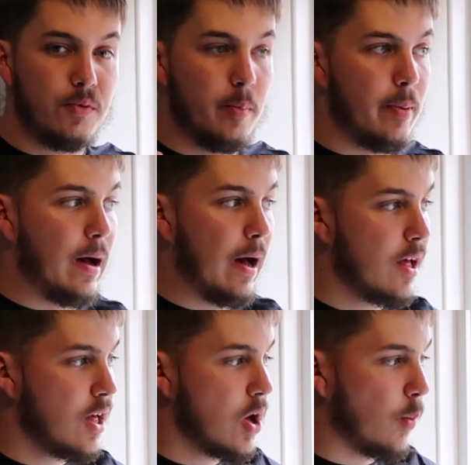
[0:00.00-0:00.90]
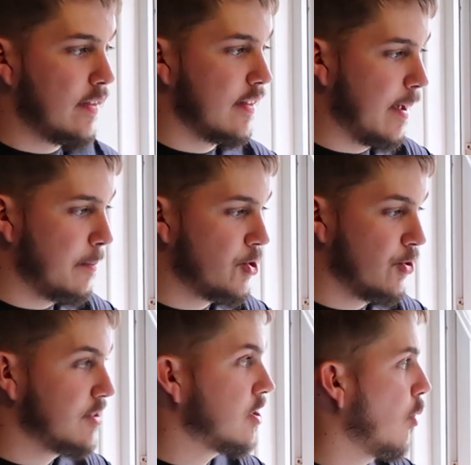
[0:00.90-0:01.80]
but when the temperature
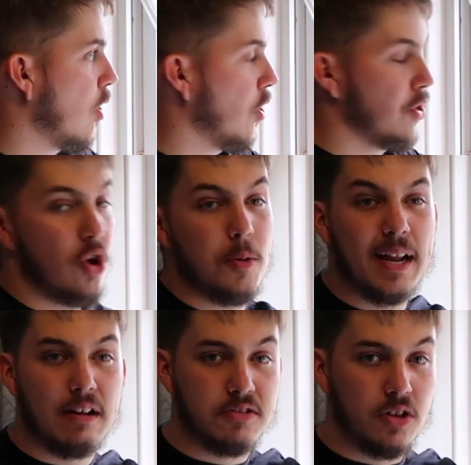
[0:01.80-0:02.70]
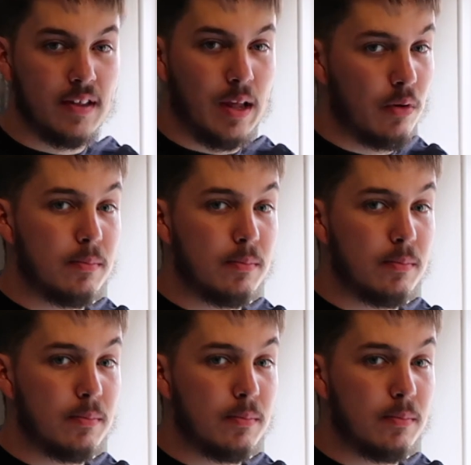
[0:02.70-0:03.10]
is so hot and humid outside there